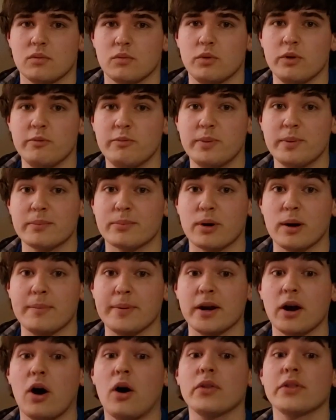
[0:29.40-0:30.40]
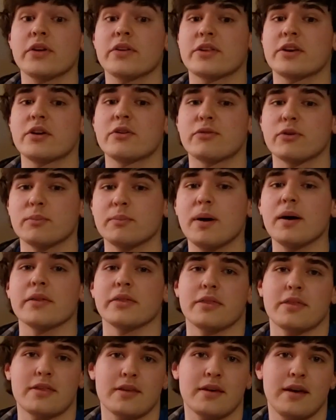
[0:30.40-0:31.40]
We've been prepping all this here for
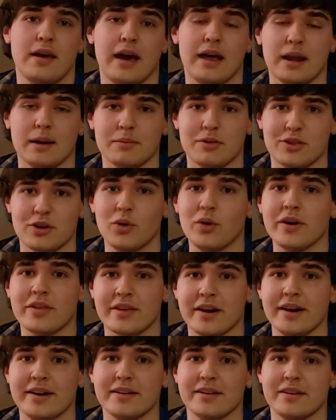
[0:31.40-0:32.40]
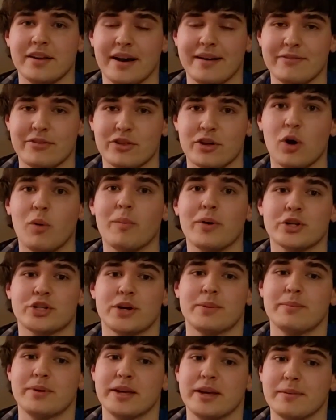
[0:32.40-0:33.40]
months, and I'm so excited to have so much
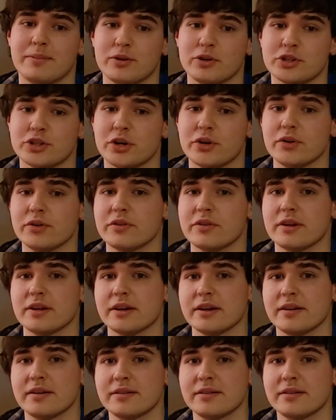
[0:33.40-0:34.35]
I'll be able to show you today.